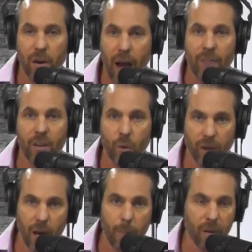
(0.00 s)
you're having with a
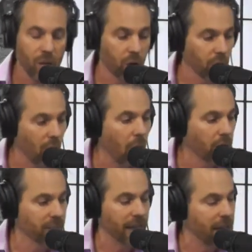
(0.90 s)
company. You can call
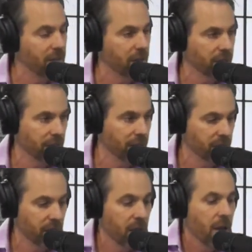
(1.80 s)
us at
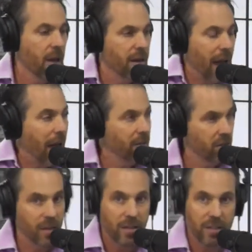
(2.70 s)

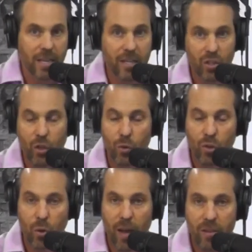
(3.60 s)

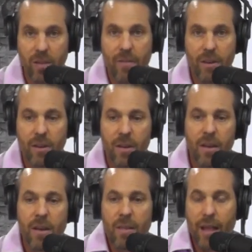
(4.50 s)
866-966-2287.
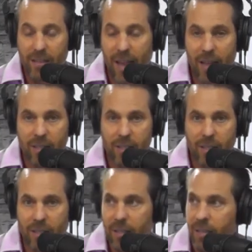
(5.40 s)
That's
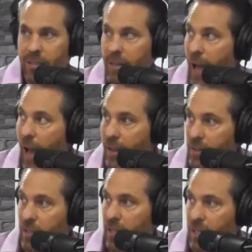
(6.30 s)

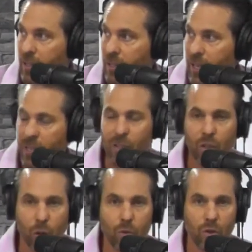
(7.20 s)

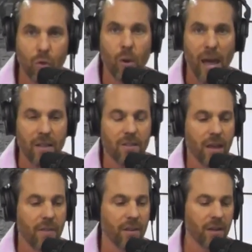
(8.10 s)

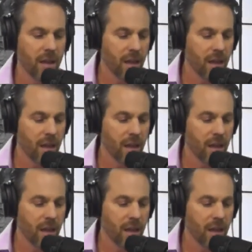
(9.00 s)
866-966-2287.